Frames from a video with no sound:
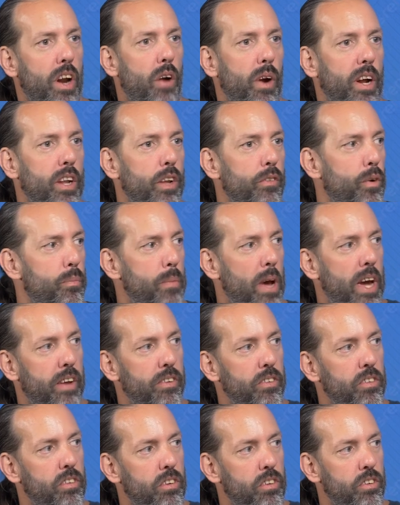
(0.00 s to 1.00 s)
directly for
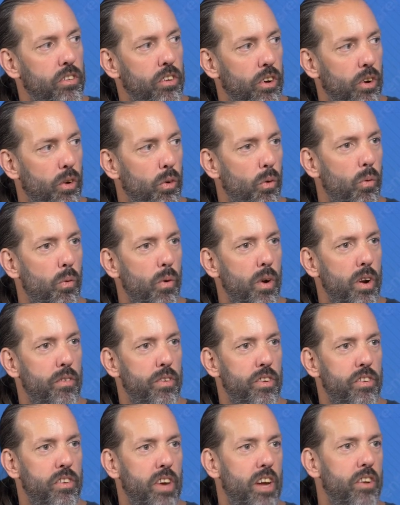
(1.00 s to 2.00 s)
bands. So ah. one of
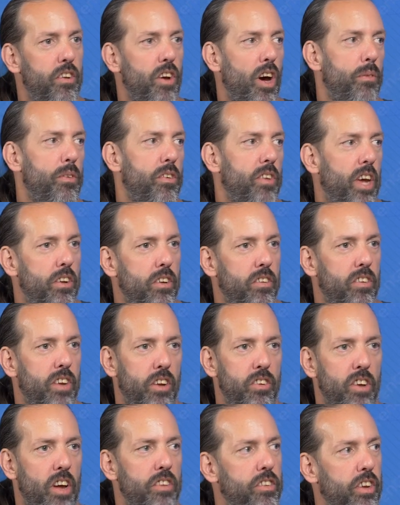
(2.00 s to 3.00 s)
the side jobs is I just like
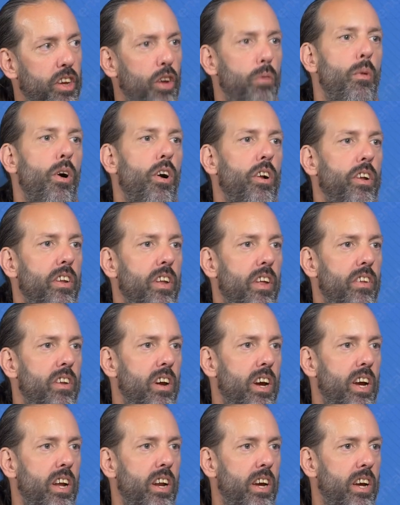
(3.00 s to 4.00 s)
shot Ziggy Marley the other
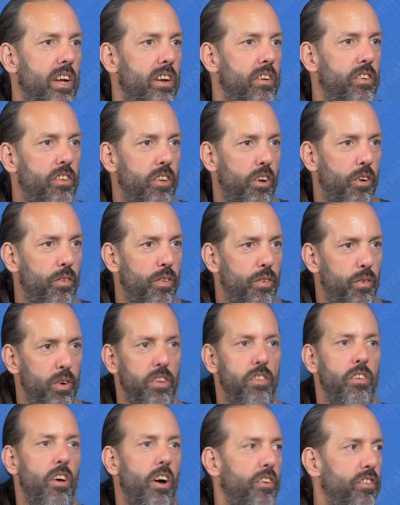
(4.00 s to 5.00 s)
night, and so three mm-hmm.
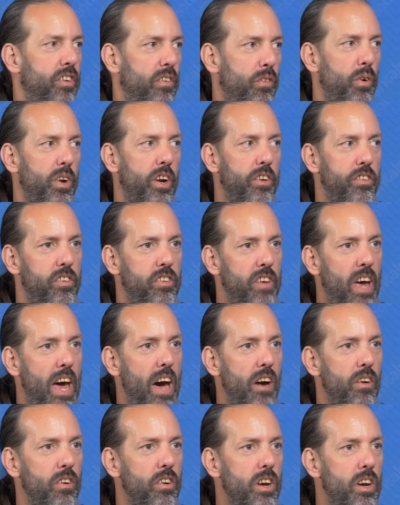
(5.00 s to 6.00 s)
songs, everyone else is
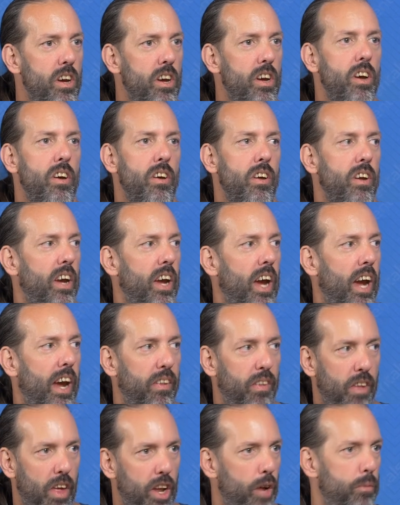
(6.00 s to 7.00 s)
out.
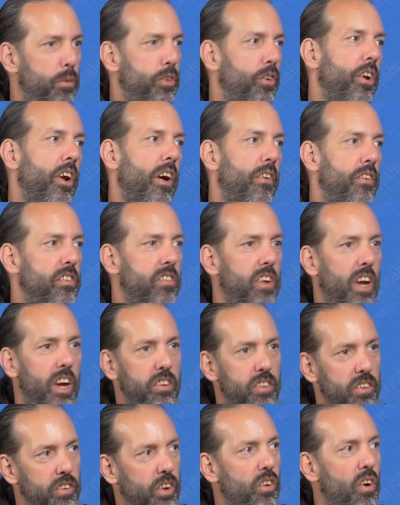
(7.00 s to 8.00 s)
And then I'm shooting on the
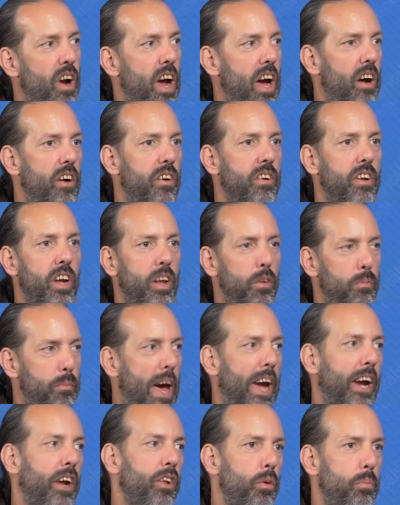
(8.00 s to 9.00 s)
stage in the crowd, and
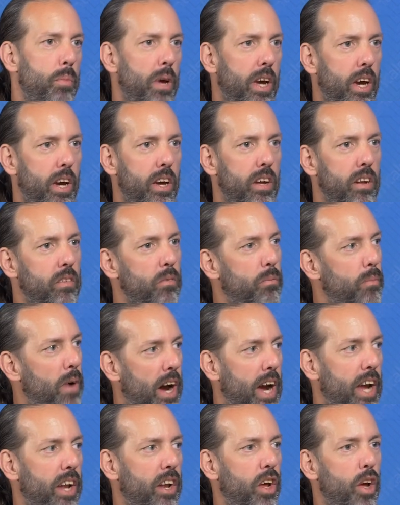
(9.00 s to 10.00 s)
back in the pit
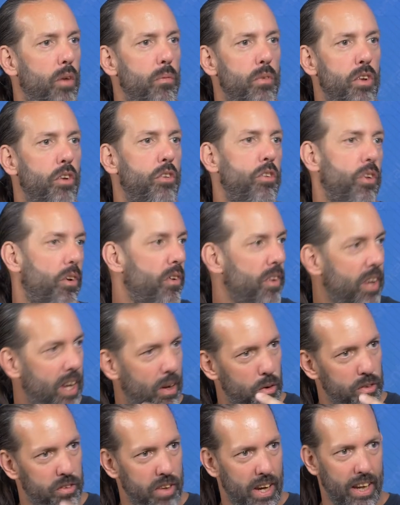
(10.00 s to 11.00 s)
behind sure. him. And it, was, it
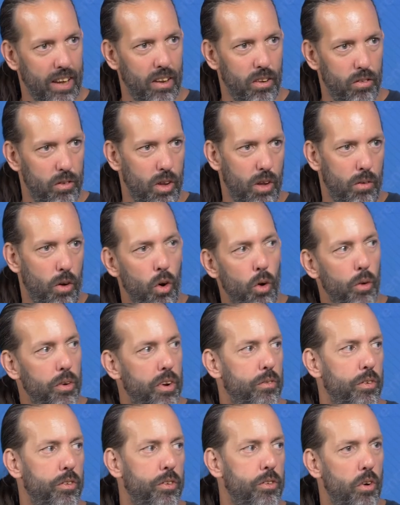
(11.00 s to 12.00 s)
was like a, a, whole
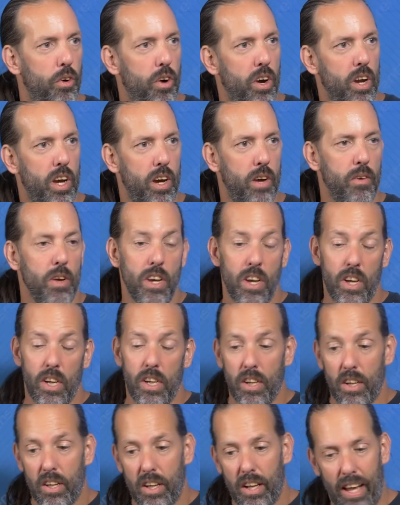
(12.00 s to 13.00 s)
different story. Oh,
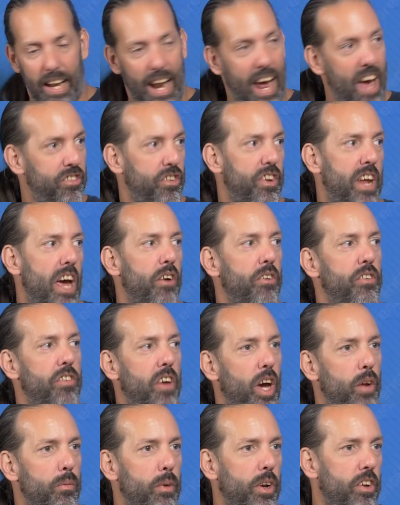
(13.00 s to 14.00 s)
yeah. It has a
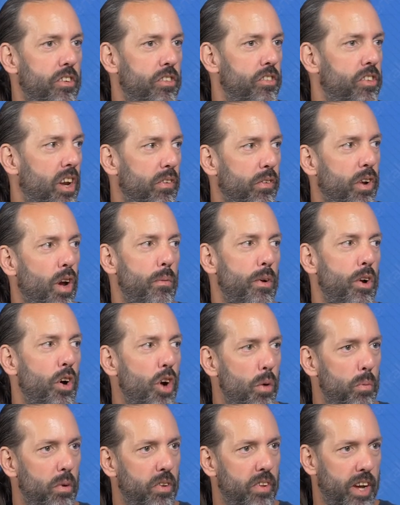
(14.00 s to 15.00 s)
downside because instead of coming
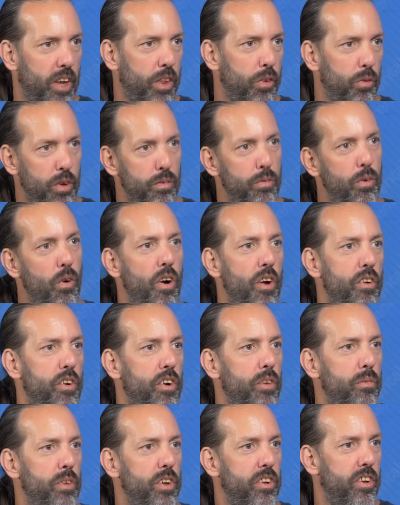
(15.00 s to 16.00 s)
home with like three, four hundred
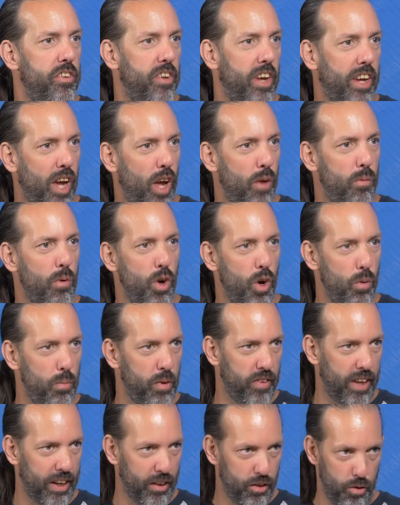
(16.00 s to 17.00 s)
images, I came home with
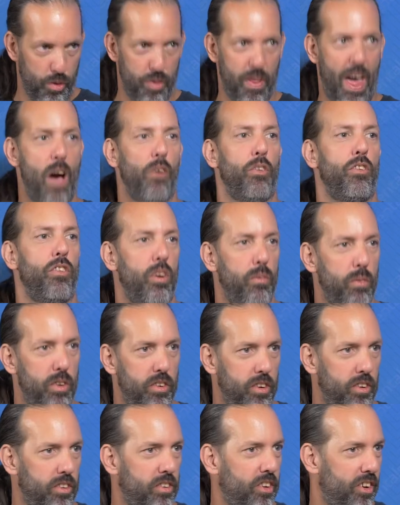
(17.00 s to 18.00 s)
like two thousand
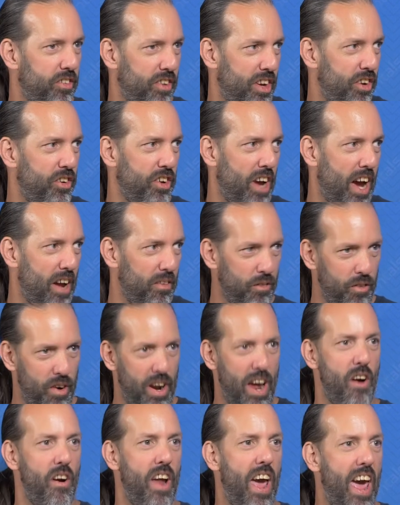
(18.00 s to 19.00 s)
images because yeah, right. I shot for an
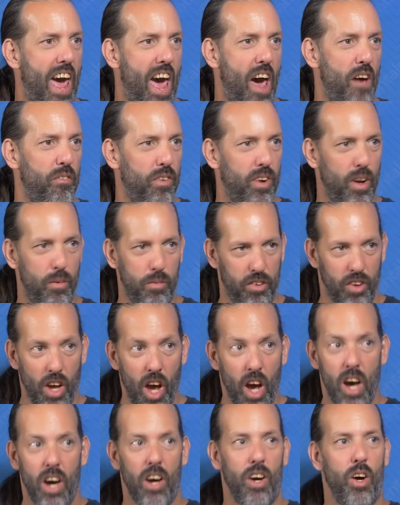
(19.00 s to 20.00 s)
hour and a half, and I'm just,
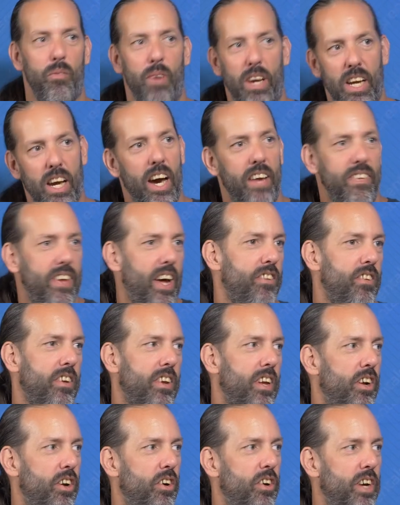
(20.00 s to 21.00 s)
oh my god, that's
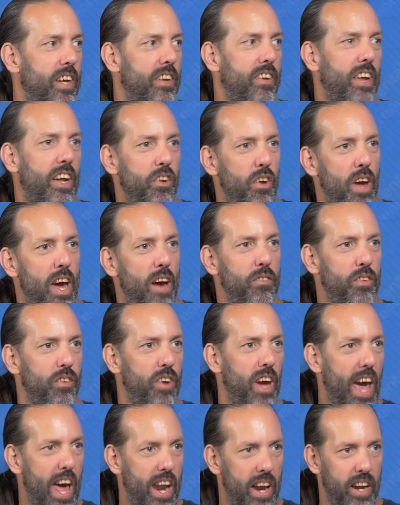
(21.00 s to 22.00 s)
you know. And then you have to
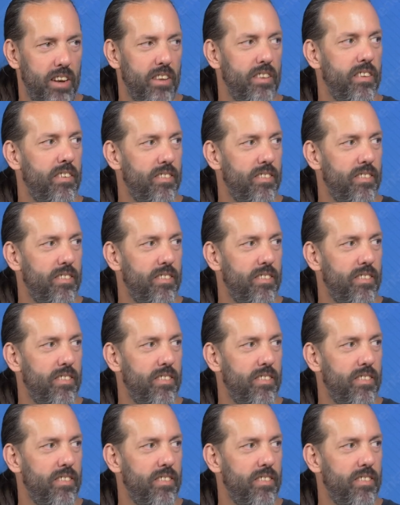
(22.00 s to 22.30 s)
edit